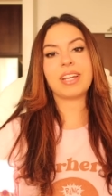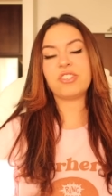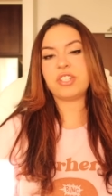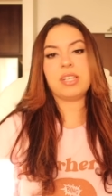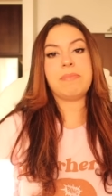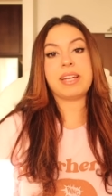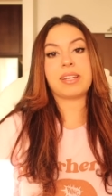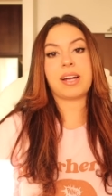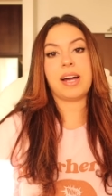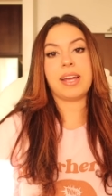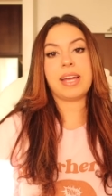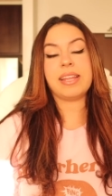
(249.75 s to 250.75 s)
It just didn't make the
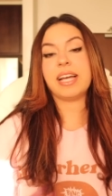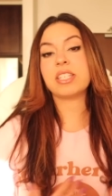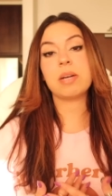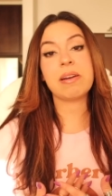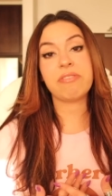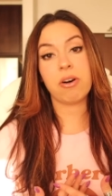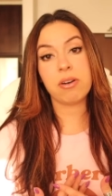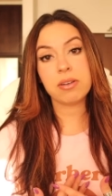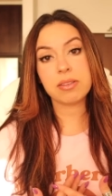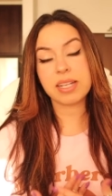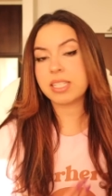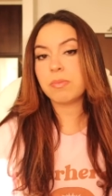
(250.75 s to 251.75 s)
cut. And that's not my
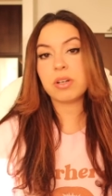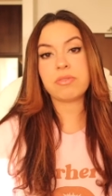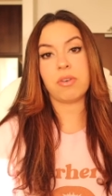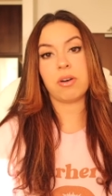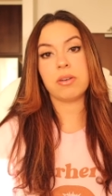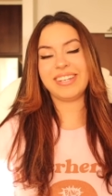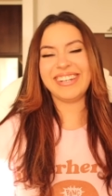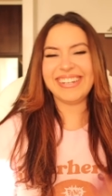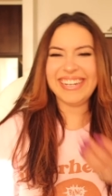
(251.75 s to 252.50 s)
fault. That's the book's fault.